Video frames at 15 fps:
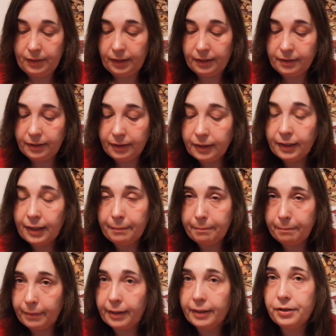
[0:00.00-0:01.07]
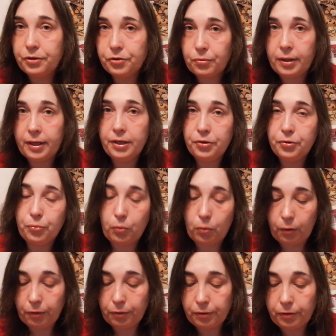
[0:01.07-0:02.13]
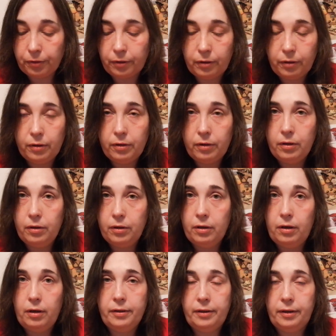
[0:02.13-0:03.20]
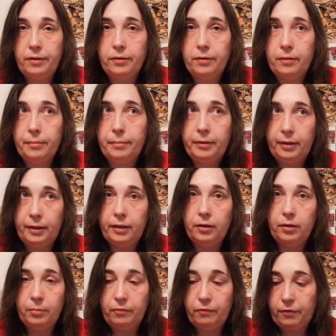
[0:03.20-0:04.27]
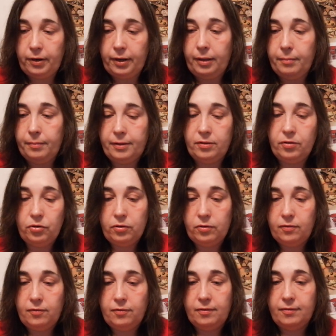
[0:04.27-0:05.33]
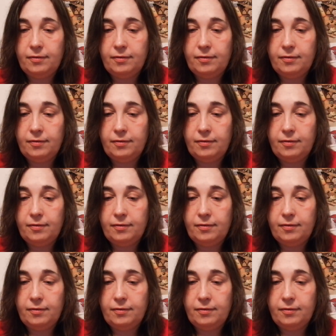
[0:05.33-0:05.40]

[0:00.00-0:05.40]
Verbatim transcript: I think I might try to order another millennium frame and just